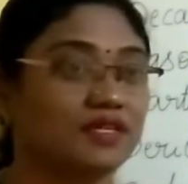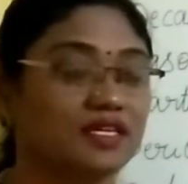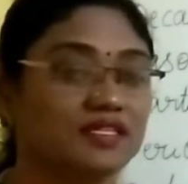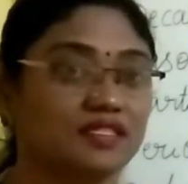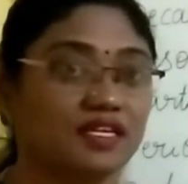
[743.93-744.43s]

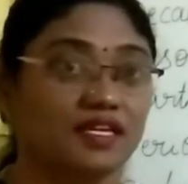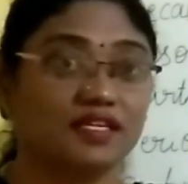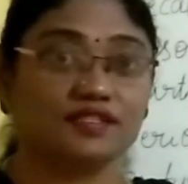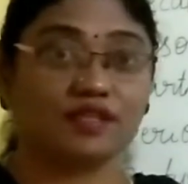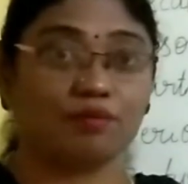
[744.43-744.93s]
can say
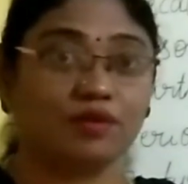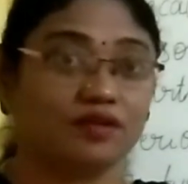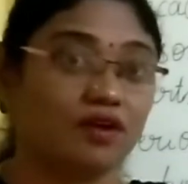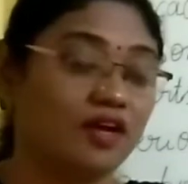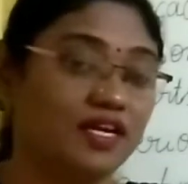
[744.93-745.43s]
in
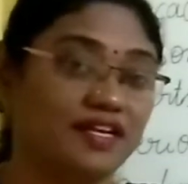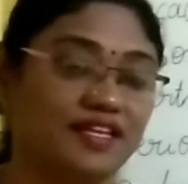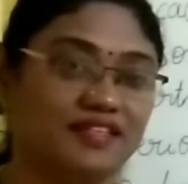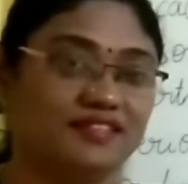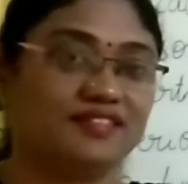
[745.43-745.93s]
summer
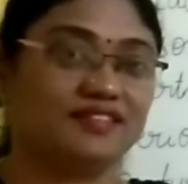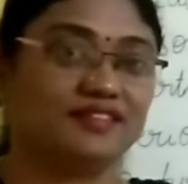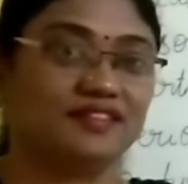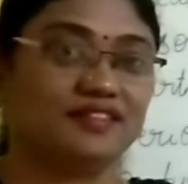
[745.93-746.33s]
holidays.